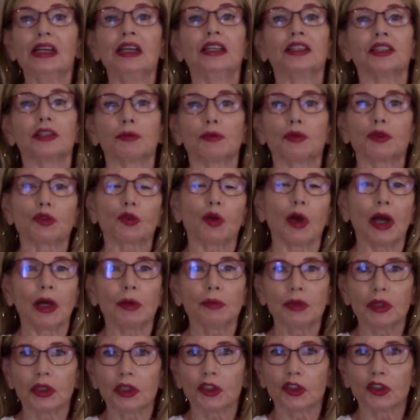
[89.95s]

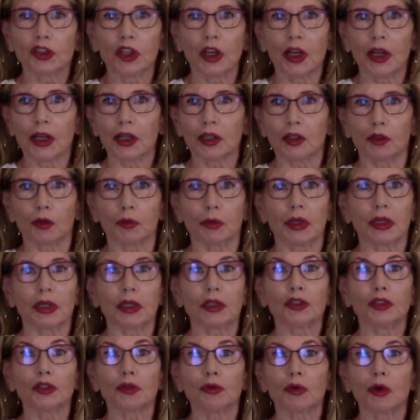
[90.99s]
subscribe to the channel,
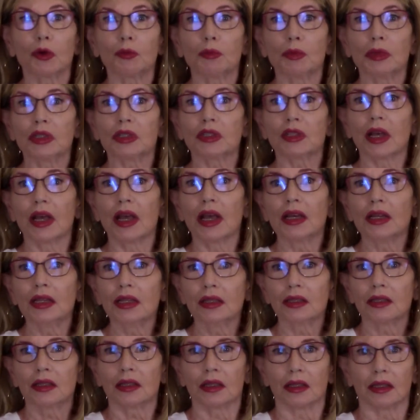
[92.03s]
because you won't miss
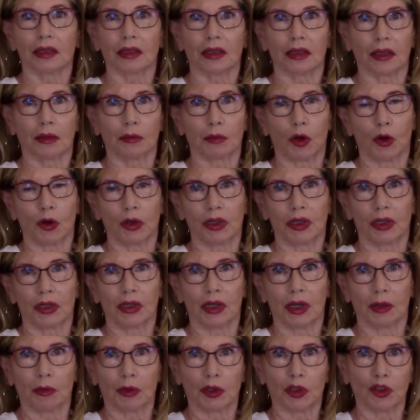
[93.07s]
anything that I'm going to
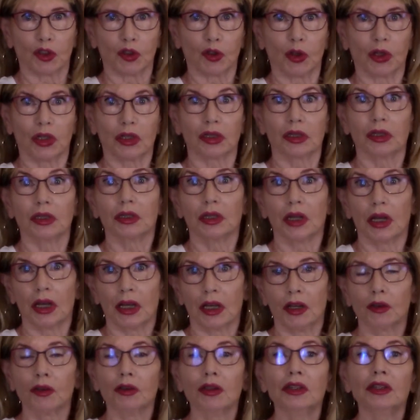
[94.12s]
demonstrate
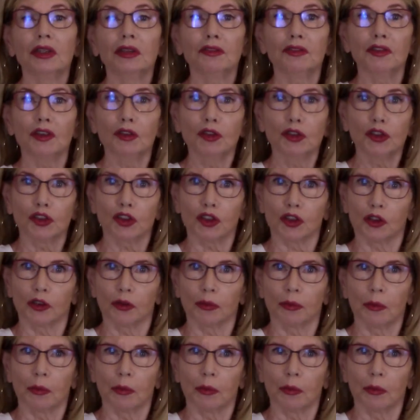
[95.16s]
today or in the future.